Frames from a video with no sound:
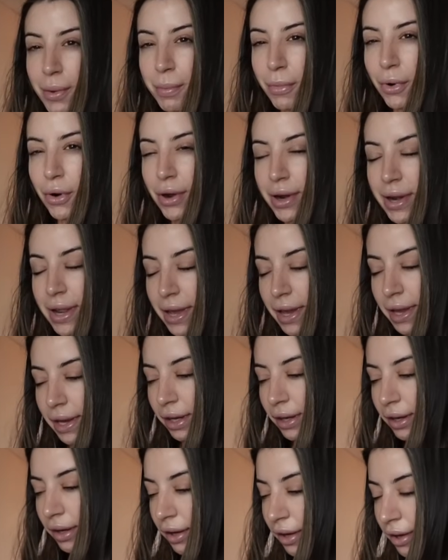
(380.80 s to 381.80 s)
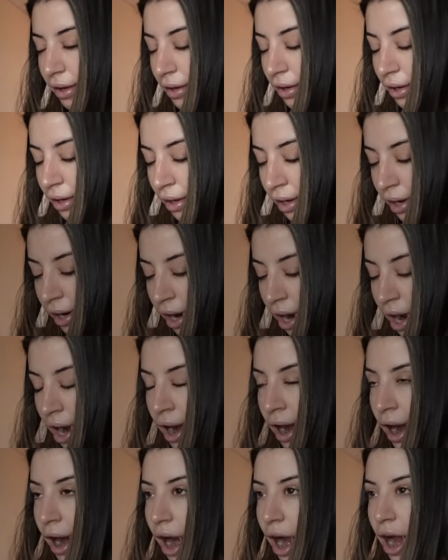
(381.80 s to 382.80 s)
Morning.
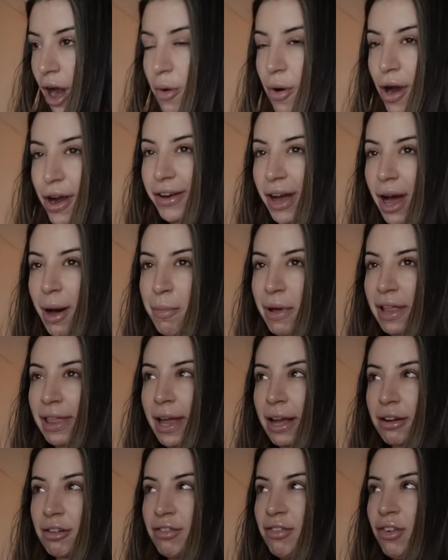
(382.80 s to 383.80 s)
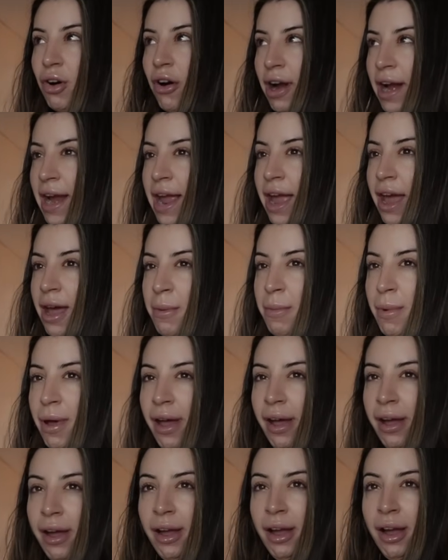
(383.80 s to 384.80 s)
I woke up at like 4
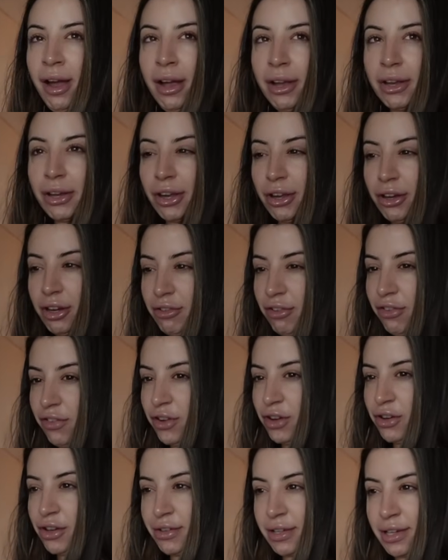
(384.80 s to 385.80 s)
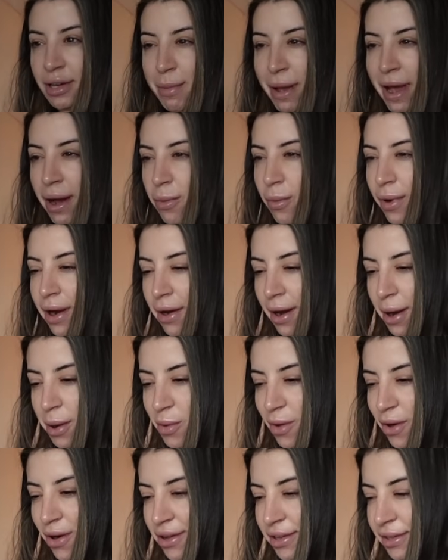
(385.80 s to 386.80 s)
a.m. confused about where I
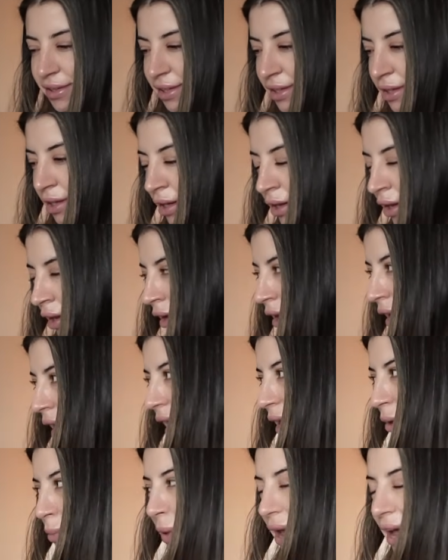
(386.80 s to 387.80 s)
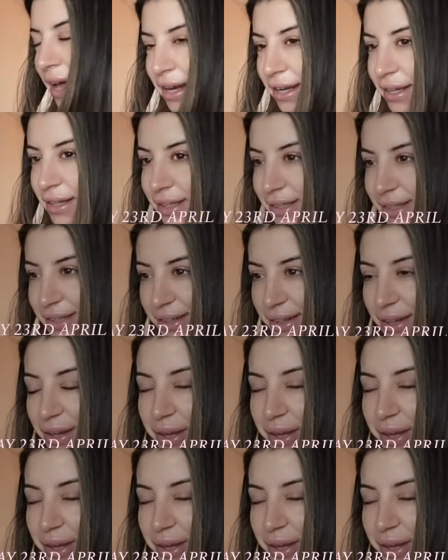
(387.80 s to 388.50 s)
was. I panicked.